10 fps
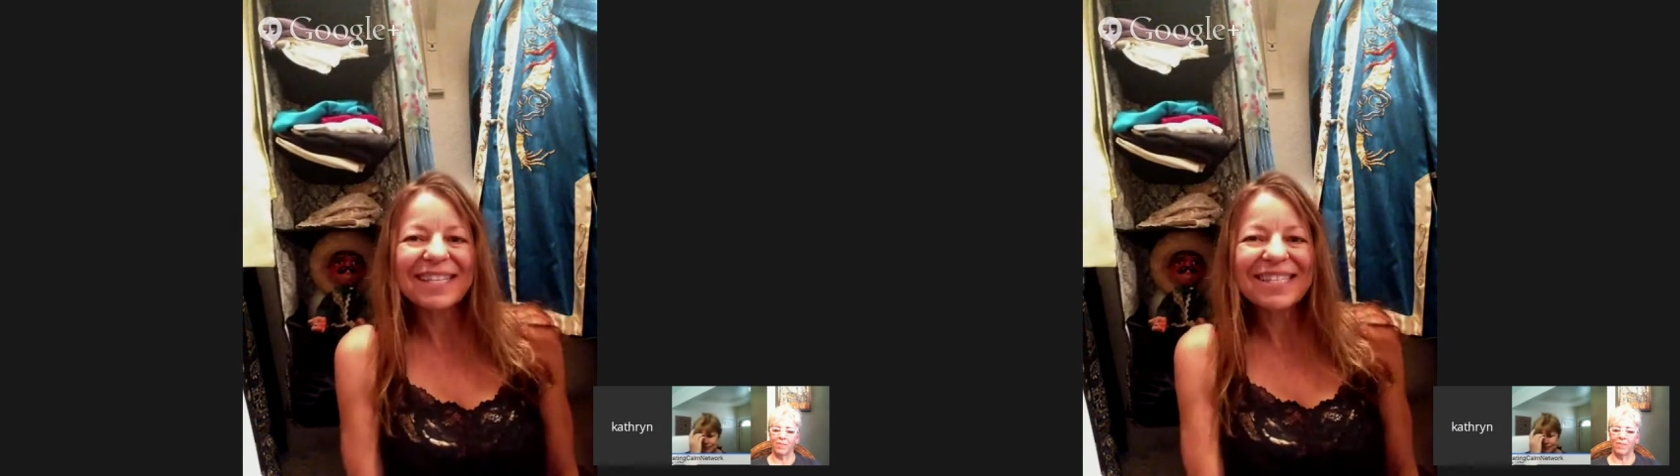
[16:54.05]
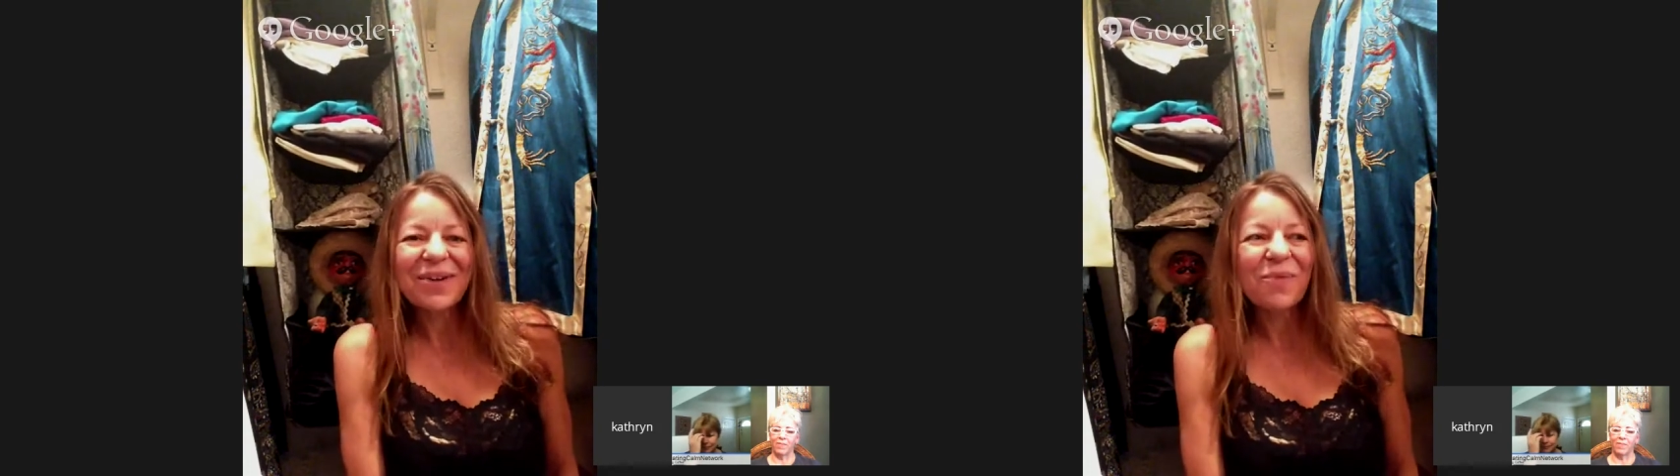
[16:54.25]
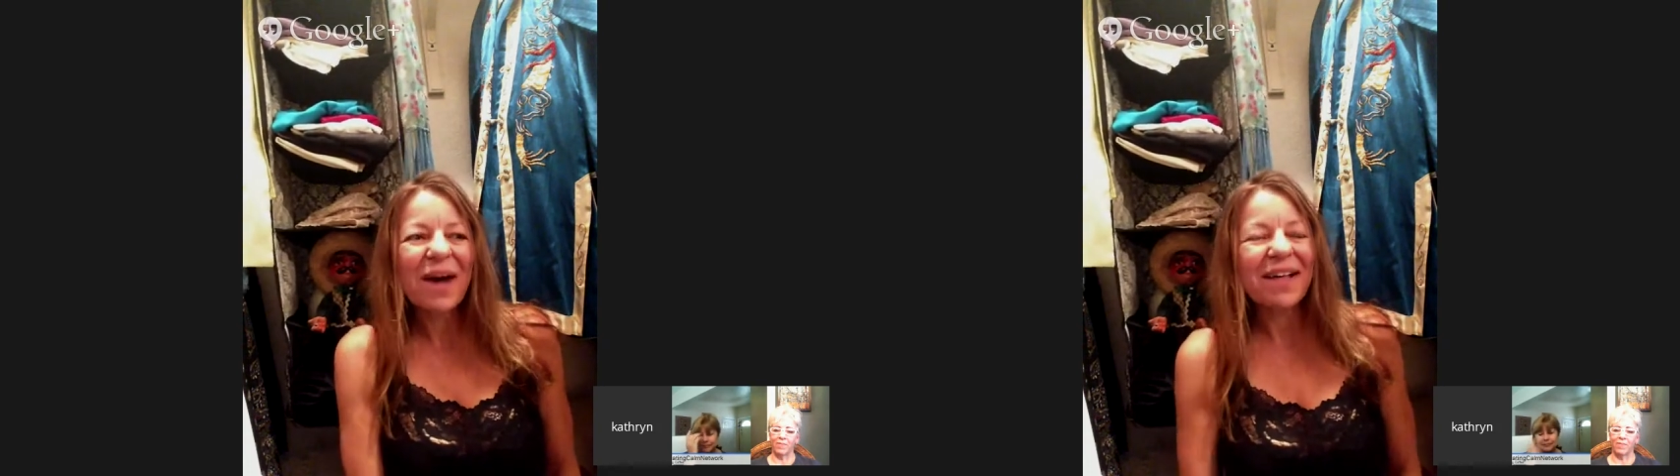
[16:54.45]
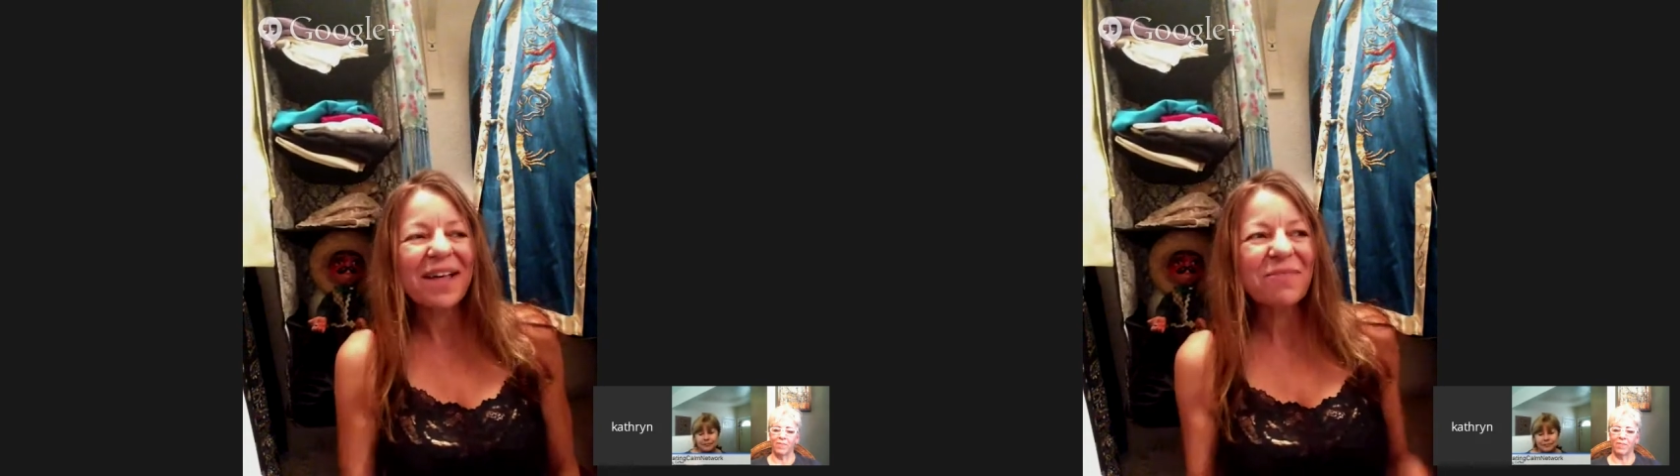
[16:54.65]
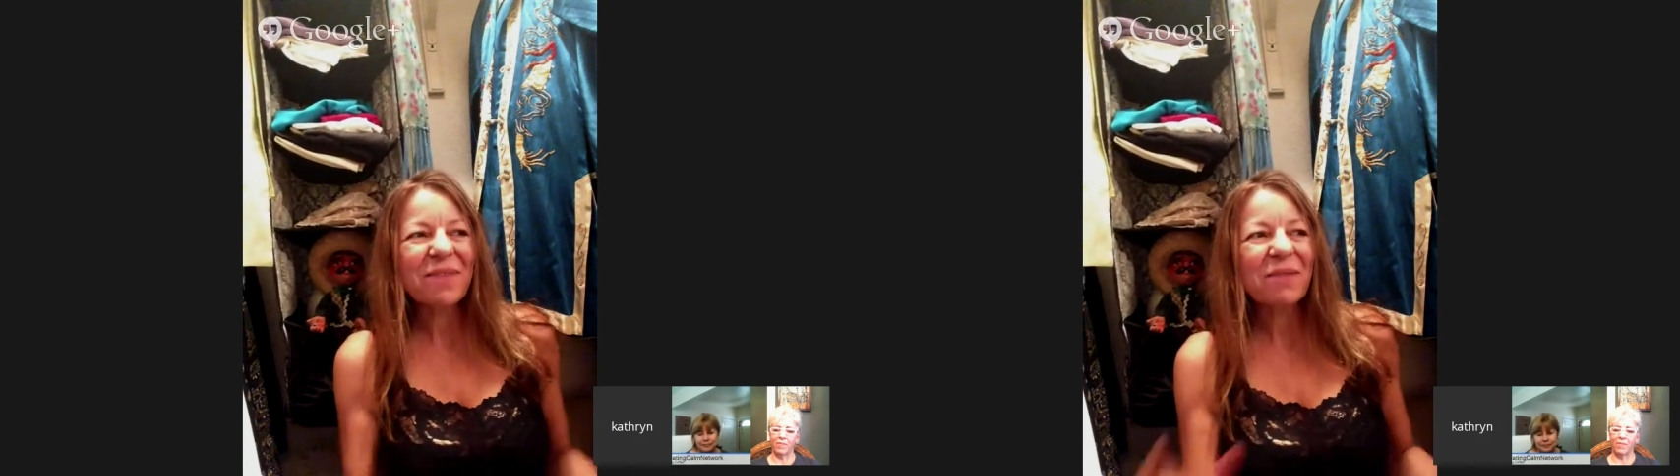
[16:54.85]
So while
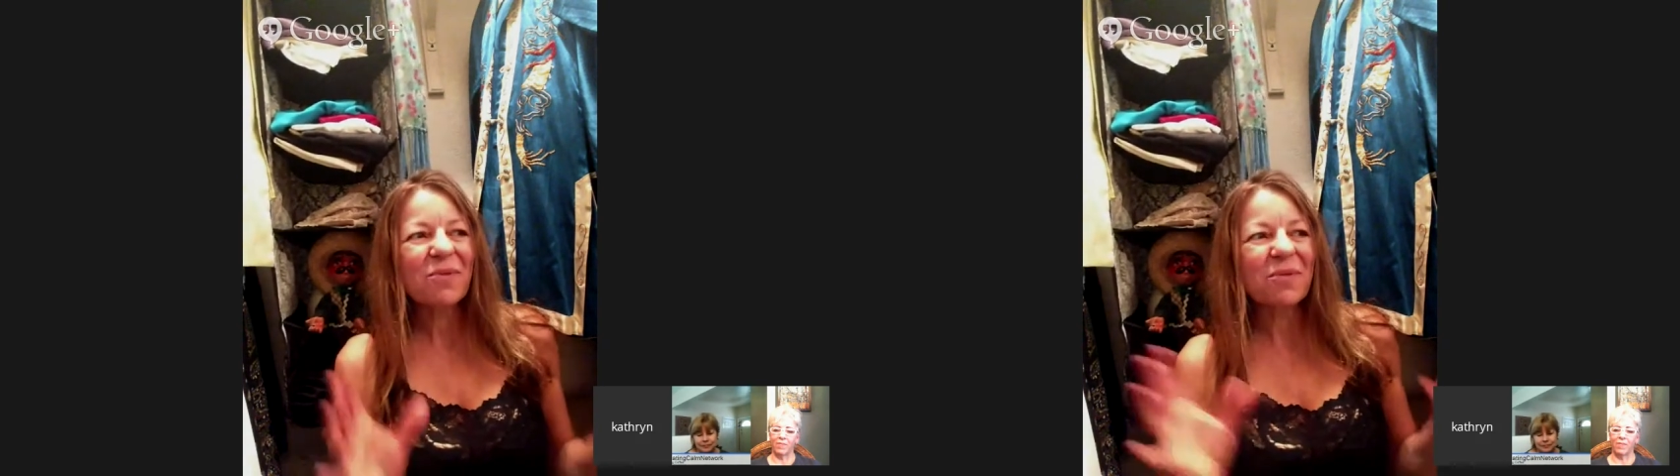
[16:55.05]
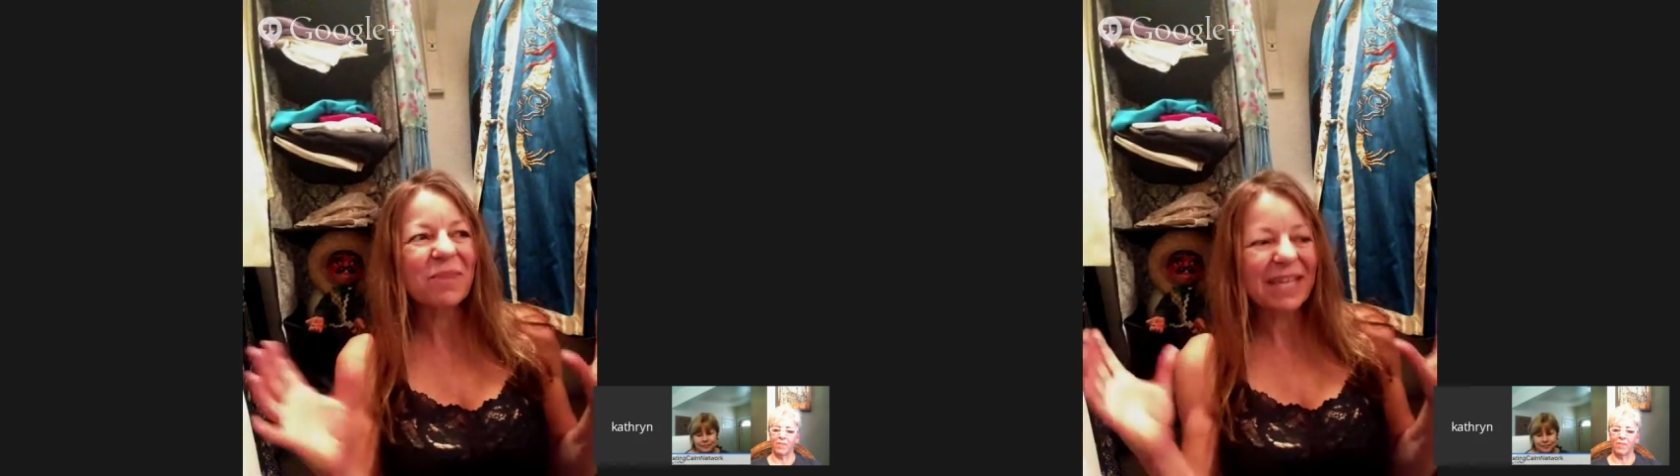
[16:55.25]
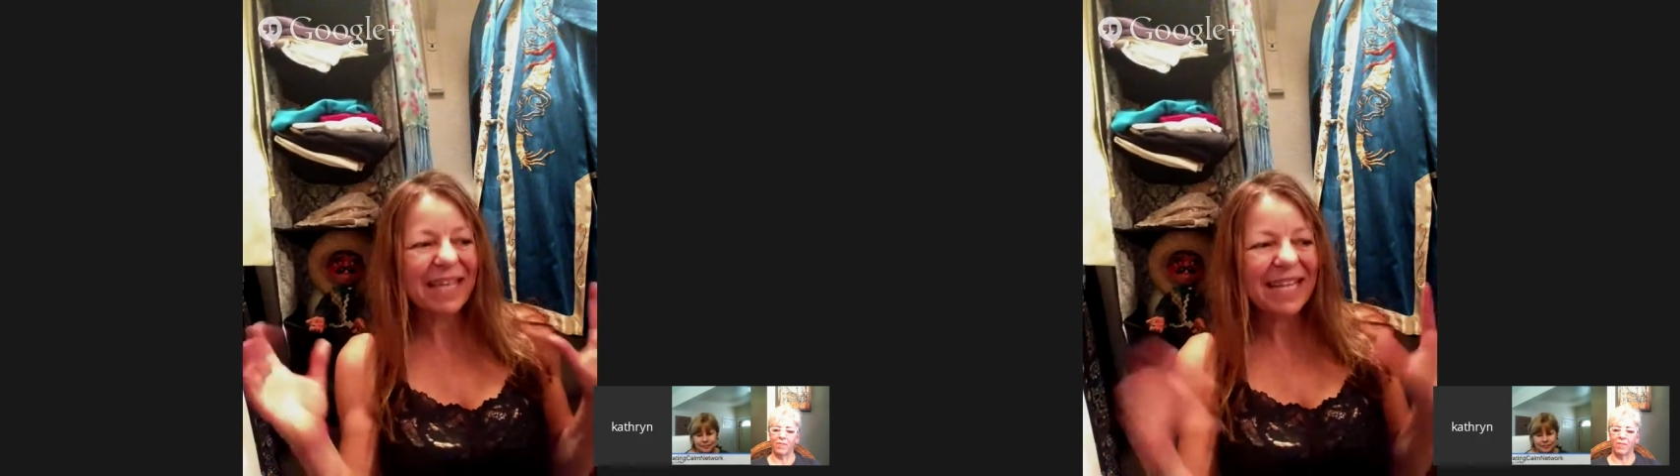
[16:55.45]
other people would be